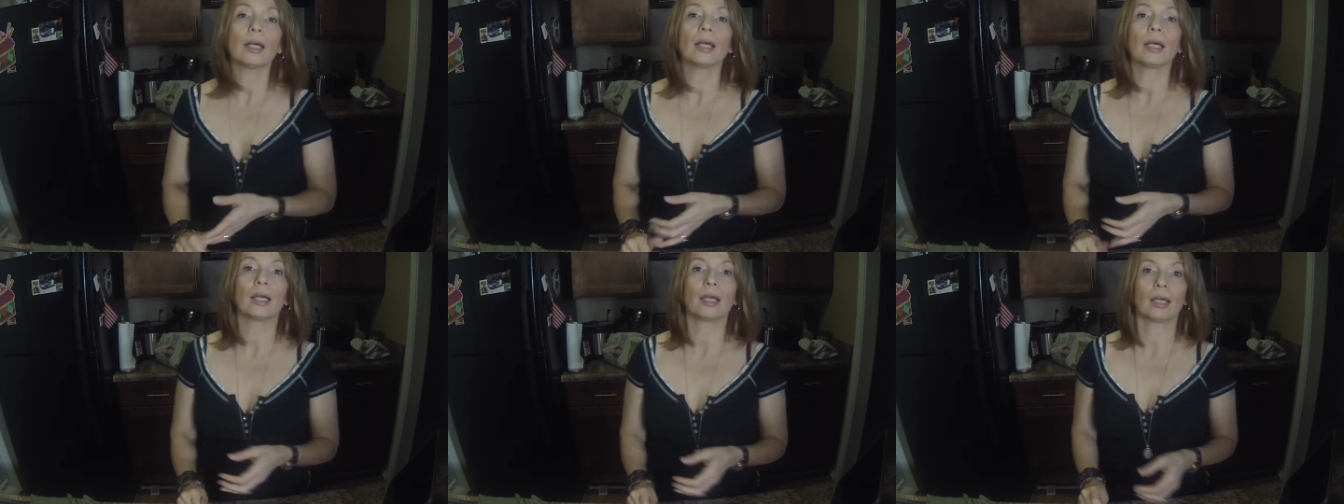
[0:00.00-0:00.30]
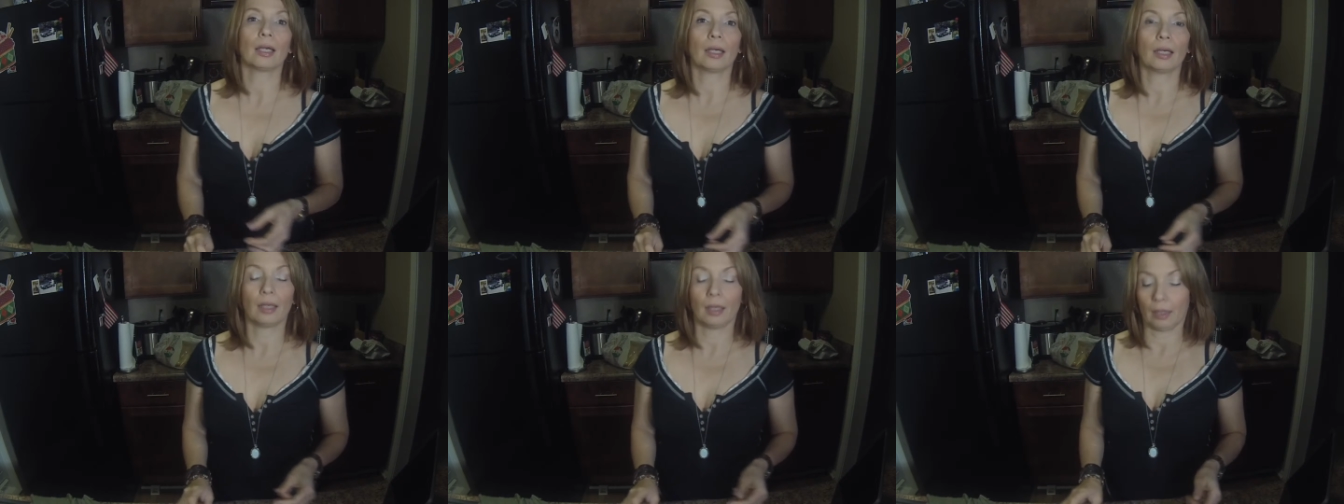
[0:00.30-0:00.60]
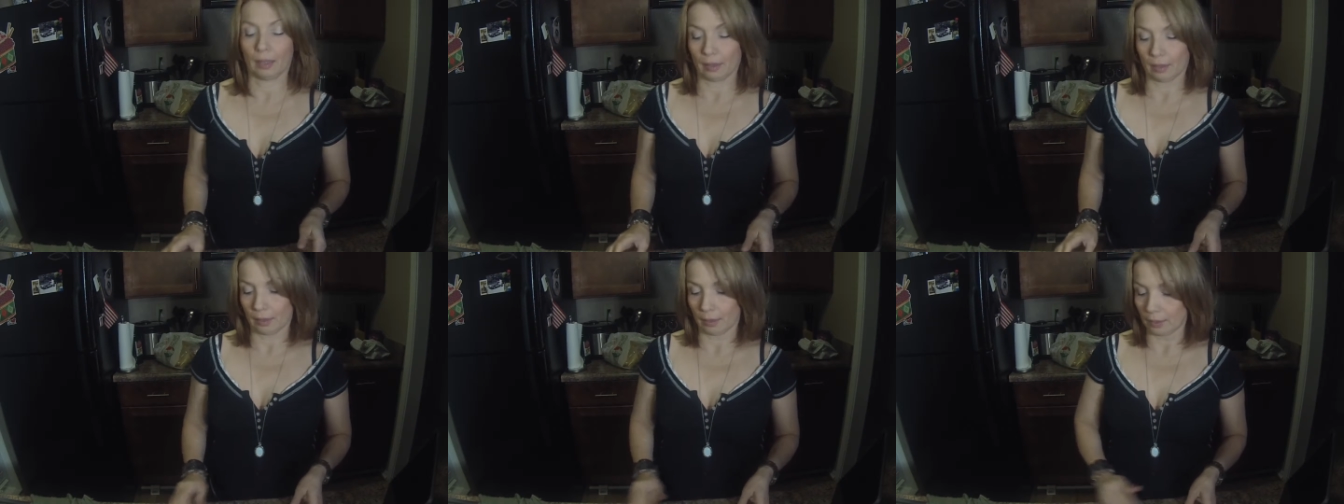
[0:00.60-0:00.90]

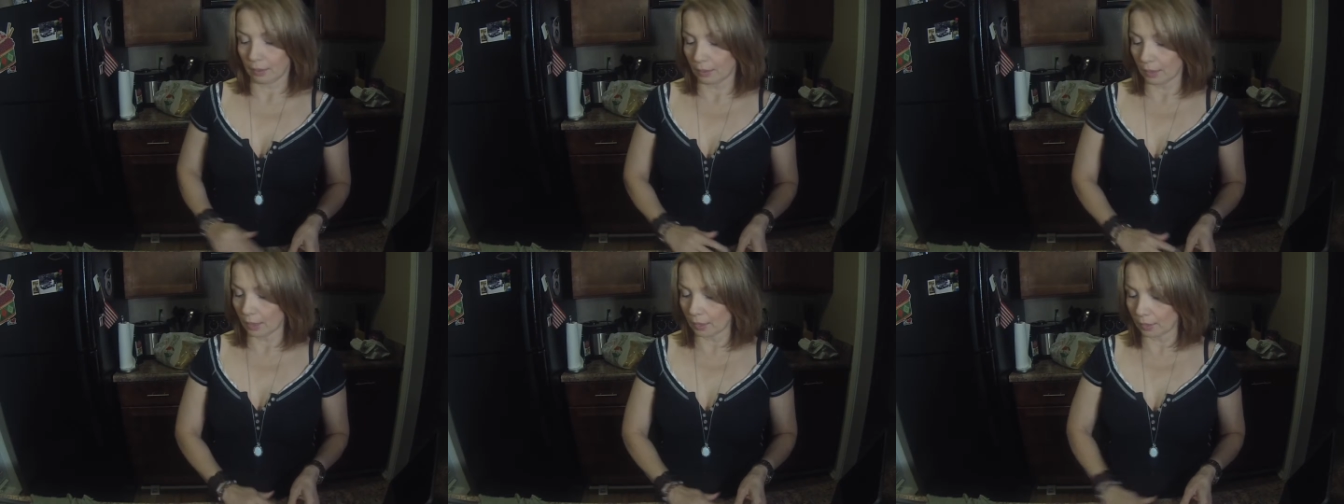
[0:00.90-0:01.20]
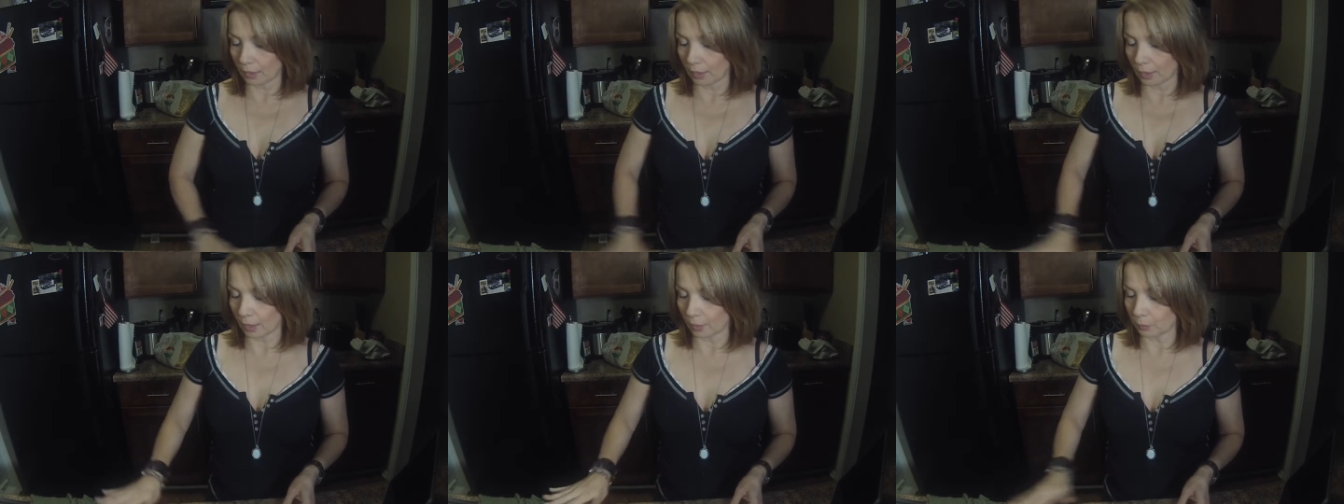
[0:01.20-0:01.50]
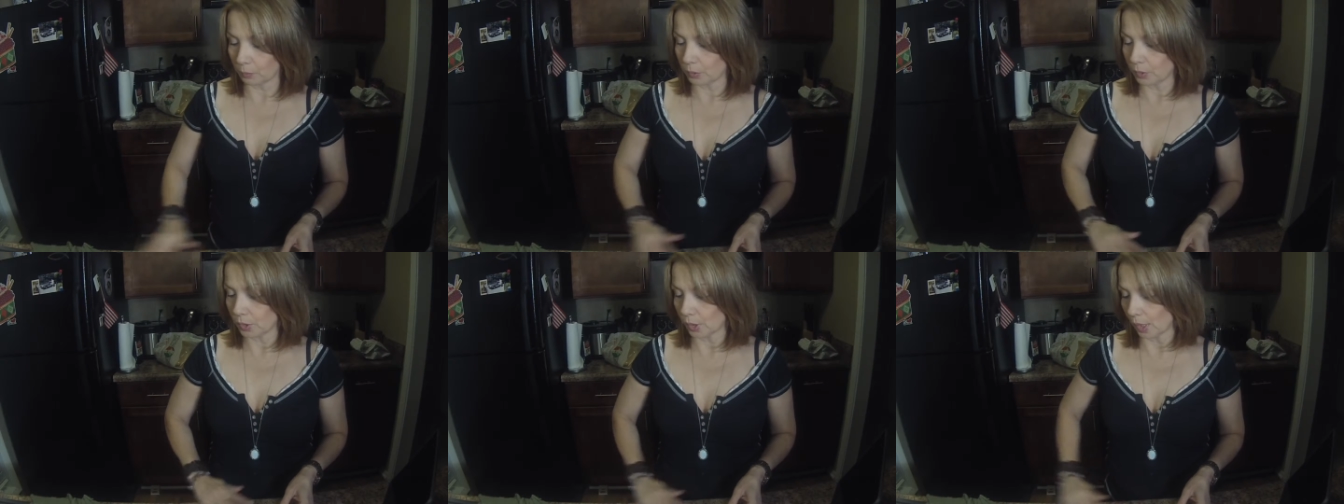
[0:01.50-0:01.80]
and they did
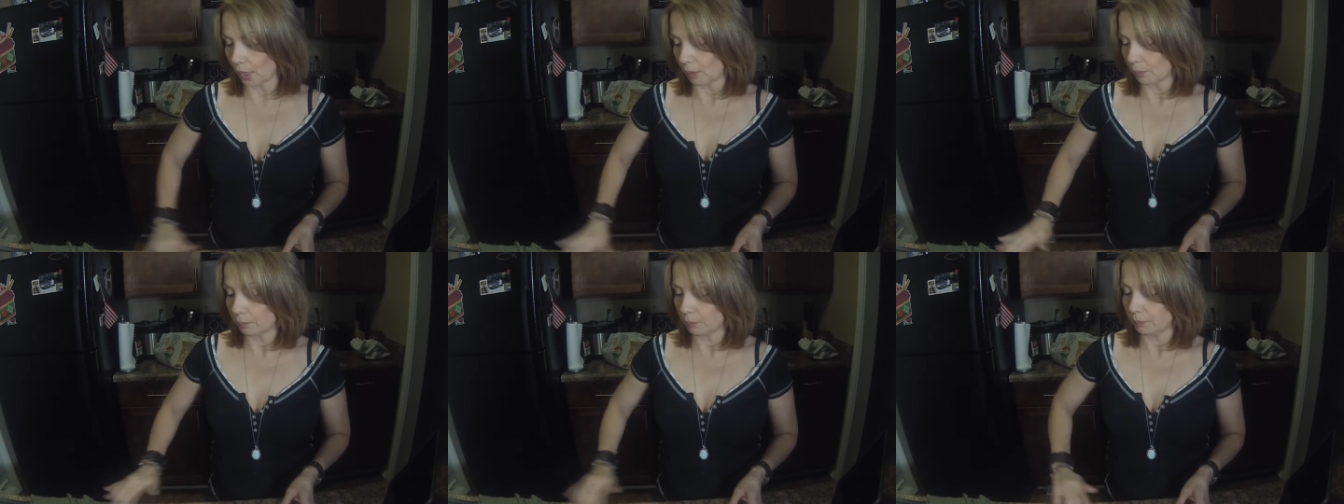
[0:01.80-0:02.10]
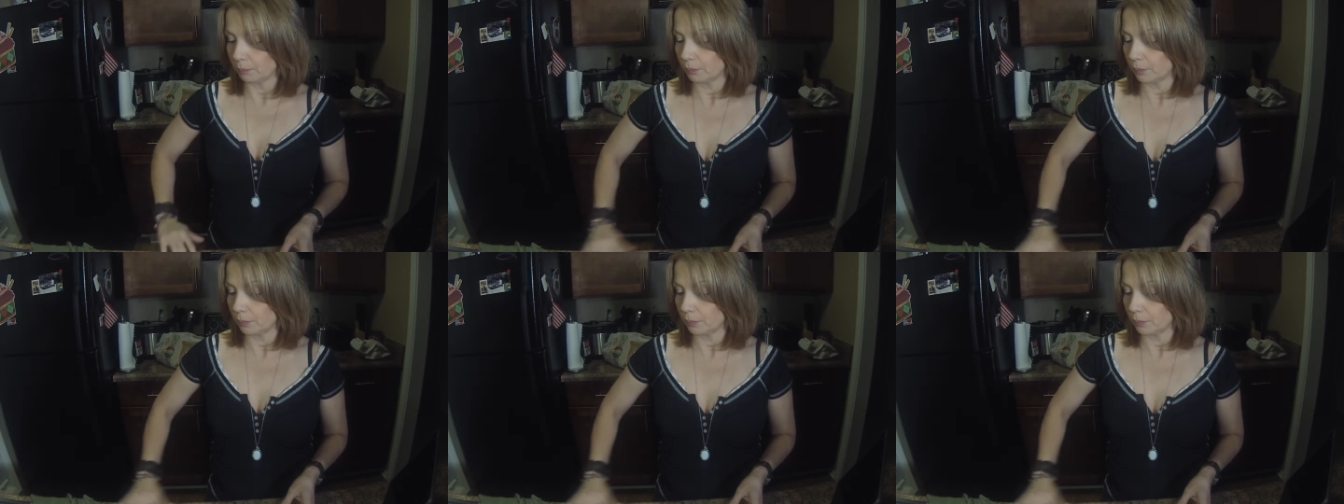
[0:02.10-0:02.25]
a good job.